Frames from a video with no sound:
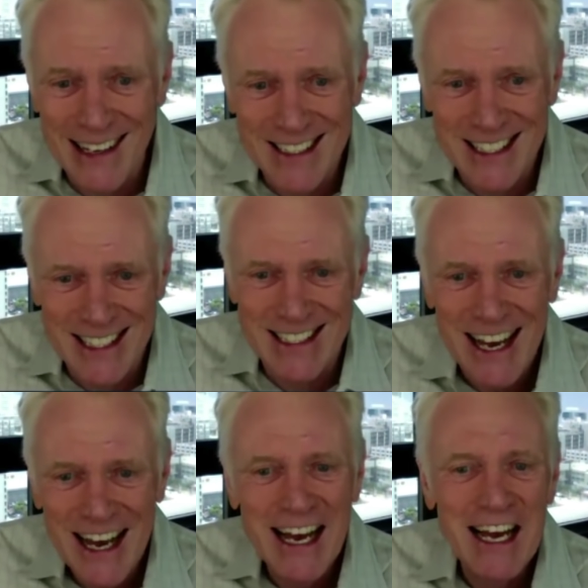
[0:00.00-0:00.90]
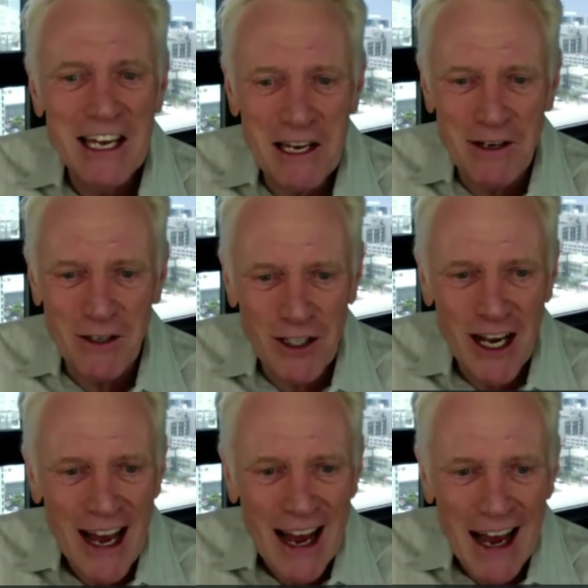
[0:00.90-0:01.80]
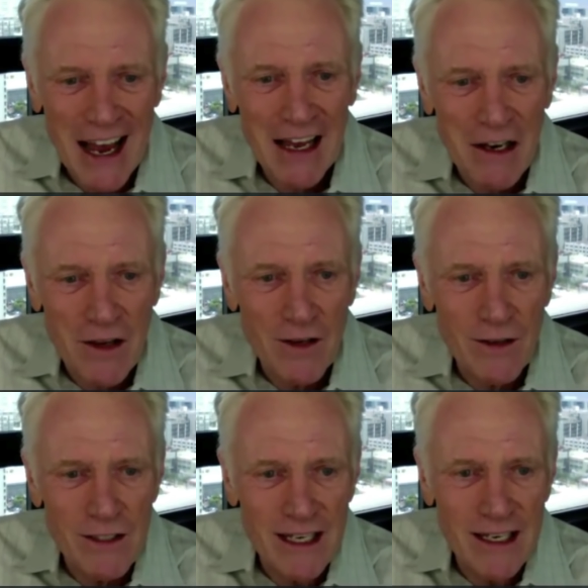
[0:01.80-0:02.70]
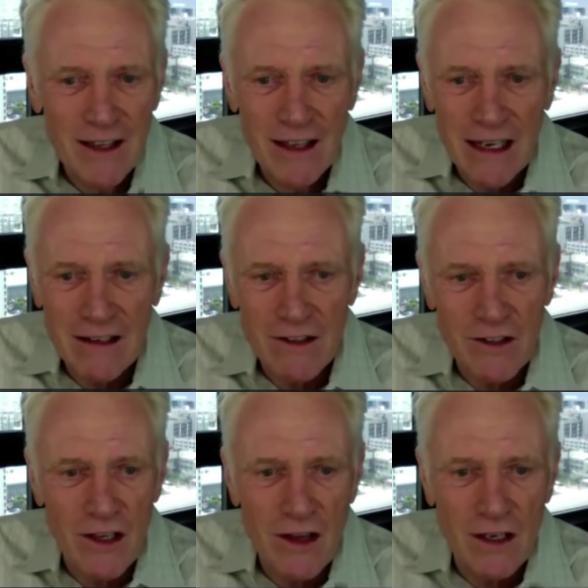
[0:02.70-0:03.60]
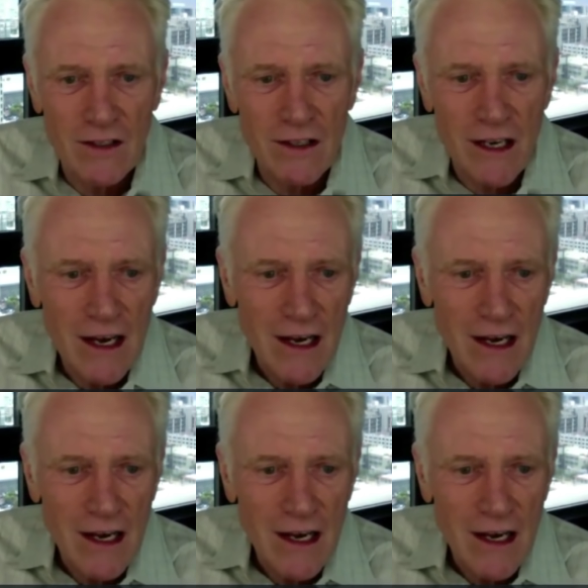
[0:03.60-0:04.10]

this is huge and you see that it's there's